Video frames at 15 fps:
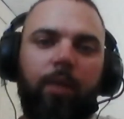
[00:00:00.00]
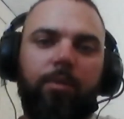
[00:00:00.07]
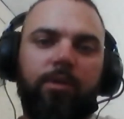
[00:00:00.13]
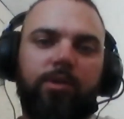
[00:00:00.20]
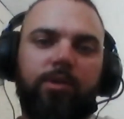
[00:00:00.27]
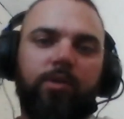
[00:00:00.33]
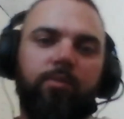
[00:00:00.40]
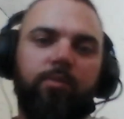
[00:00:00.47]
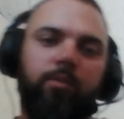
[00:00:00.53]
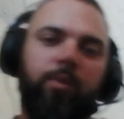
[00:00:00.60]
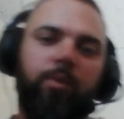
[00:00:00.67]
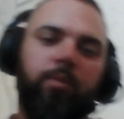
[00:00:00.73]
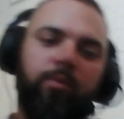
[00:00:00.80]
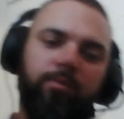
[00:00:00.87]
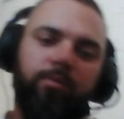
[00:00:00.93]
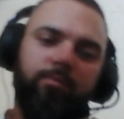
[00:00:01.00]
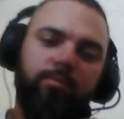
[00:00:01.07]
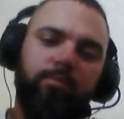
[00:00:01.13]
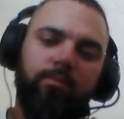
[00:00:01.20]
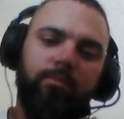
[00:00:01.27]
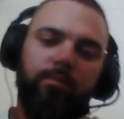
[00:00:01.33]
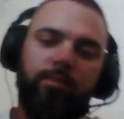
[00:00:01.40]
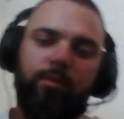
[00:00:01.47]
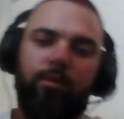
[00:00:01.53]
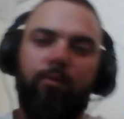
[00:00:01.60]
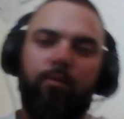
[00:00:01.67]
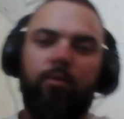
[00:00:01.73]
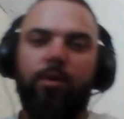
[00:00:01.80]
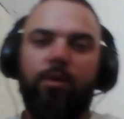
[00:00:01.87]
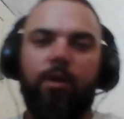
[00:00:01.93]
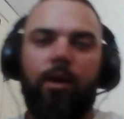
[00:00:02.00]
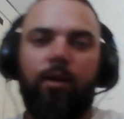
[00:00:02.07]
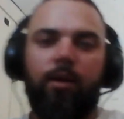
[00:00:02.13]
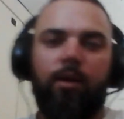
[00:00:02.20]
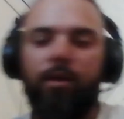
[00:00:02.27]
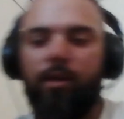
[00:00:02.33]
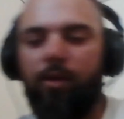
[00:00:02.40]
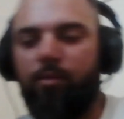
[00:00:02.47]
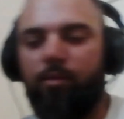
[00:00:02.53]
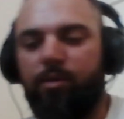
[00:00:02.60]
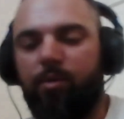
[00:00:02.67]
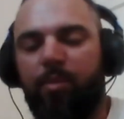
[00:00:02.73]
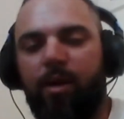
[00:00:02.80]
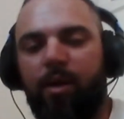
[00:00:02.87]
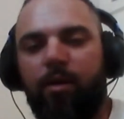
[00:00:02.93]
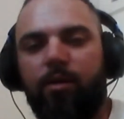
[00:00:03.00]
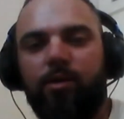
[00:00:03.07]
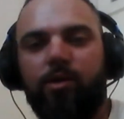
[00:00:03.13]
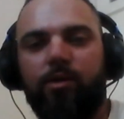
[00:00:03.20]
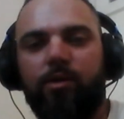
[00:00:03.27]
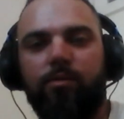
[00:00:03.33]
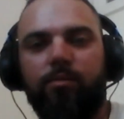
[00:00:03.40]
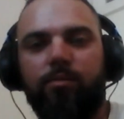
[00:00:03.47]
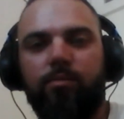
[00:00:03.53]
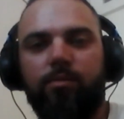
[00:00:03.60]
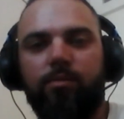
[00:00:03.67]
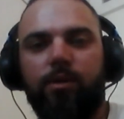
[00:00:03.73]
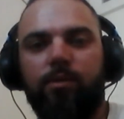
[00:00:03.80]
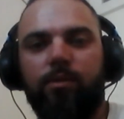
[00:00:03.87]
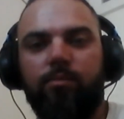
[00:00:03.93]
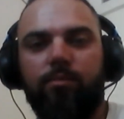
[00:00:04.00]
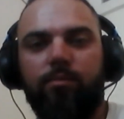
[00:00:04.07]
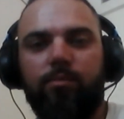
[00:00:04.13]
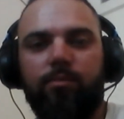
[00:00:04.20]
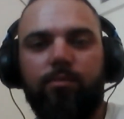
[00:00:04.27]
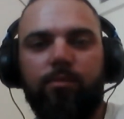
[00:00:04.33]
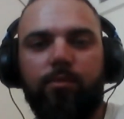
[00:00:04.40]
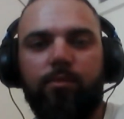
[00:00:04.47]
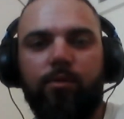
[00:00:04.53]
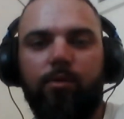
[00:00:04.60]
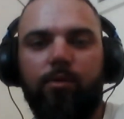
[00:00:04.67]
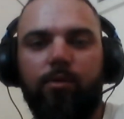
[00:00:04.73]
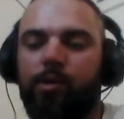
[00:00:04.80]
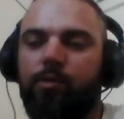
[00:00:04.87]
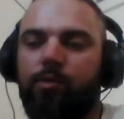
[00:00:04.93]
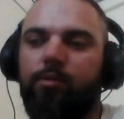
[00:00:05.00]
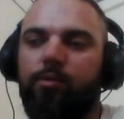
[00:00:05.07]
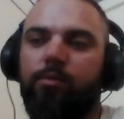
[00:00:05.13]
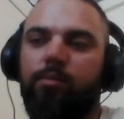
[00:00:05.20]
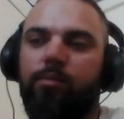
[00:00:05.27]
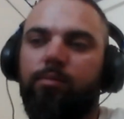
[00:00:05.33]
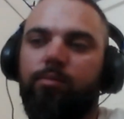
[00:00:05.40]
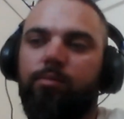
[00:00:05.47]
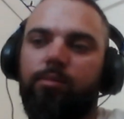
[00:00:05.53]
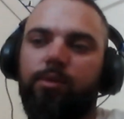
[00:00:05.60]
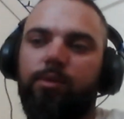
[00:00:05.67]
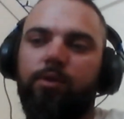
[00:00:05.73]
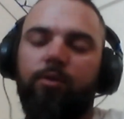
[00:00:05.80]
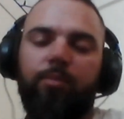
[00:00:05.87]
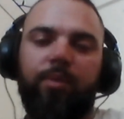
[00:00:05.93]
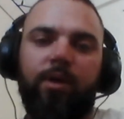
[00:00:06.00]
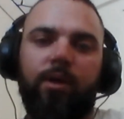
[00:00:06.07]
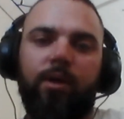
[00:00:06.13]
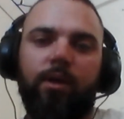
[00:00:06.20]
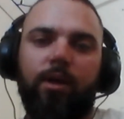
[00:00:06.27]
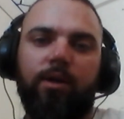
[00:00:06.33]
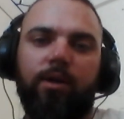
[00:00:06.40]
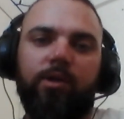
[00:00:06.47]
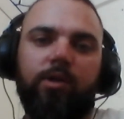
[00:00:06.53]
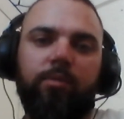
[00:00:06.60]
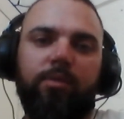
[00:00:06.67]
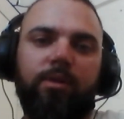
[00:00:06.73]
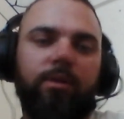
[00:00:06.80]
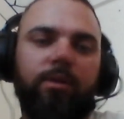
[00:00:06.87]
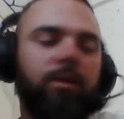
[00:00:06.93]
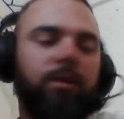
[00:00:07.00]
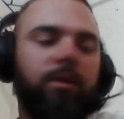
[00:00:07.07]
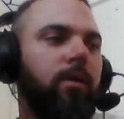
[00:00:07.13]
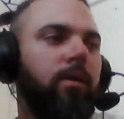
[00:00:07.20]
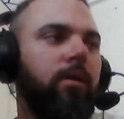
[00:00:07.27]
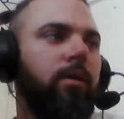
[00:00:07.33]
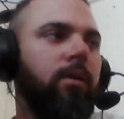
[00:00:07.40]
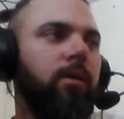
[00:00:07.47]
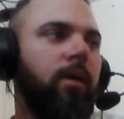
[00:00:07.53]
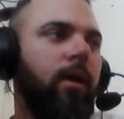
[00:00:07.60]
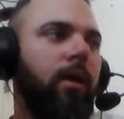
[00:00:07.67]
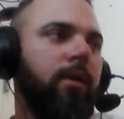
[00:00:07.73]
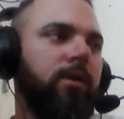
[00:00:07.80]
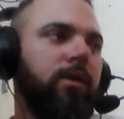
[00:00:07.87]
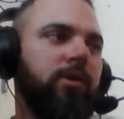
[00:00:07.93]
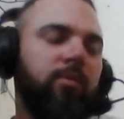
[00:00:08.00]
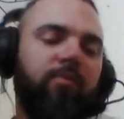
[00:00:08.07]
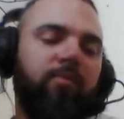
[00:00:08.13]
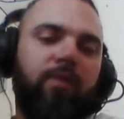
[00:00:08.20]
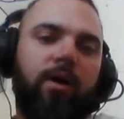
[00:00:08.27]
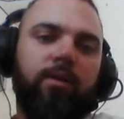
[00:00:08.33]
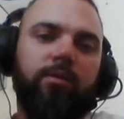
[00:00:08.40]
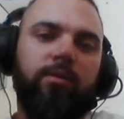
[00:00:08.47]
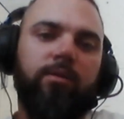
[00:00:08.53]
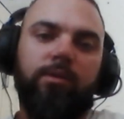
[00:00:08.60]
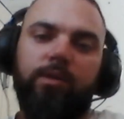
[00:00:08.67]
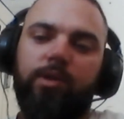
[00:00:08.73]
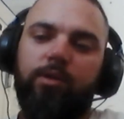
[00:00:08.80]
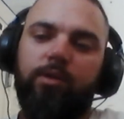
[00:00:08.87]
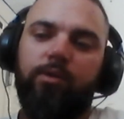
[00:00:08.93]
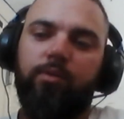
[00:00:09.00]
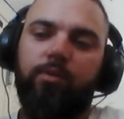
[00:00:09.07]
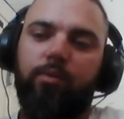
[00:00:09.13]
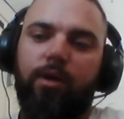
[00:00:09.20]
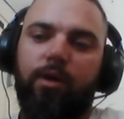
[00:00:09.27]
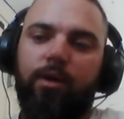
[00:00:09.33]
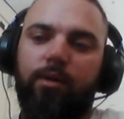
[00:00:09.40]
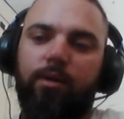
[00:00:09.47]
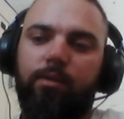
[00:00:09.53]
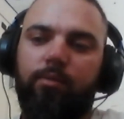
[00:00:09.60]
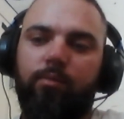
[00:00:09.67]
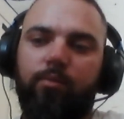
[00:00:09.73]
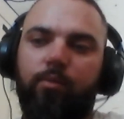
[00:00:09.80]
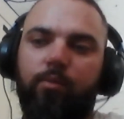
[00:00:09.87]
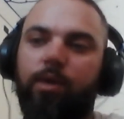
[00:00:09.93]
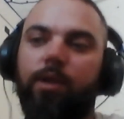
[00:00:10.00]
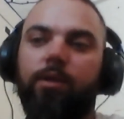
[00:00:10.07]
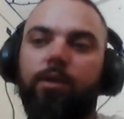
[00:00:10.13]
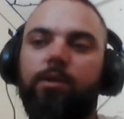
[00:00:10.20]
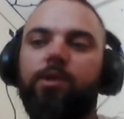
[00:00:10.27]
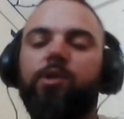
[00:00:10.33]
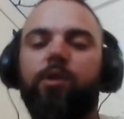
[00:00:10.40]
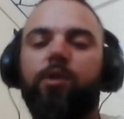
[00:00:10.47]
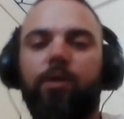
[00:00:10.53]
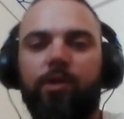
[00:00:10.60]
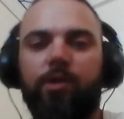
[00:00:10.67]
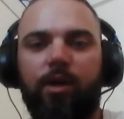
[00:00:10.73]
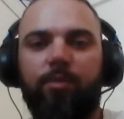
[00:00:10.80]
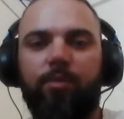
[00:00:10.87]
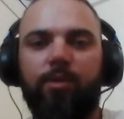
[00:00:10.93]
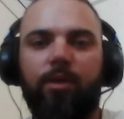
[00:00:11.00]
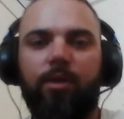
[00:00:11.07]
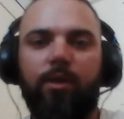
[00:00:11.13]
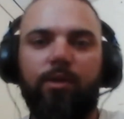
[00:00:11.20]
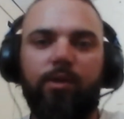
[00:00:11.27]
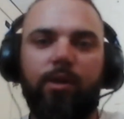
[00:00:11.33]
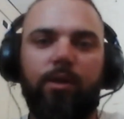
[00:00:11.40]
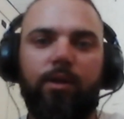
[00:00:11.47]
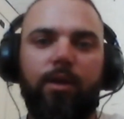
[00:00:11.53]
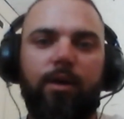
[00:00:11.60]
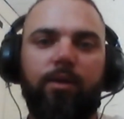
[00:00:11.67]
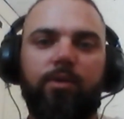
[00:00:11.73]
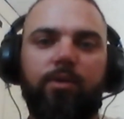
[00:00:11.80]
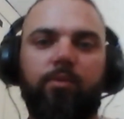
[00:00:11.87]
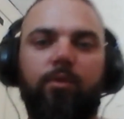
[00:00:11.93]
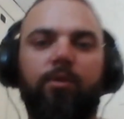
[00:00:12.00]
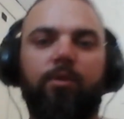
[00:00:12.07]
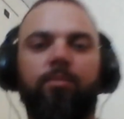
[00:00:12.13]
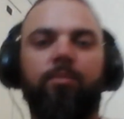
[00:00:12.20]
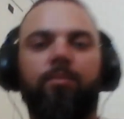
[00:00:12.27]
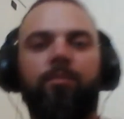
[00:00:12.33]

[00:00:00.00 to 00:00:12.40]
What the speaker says: I mean, some people were kind of like that with their parents, you know, in the old school. Yeah. European guys, I mean, I think some fathers and sons wouldn't discuss types of things like that as well.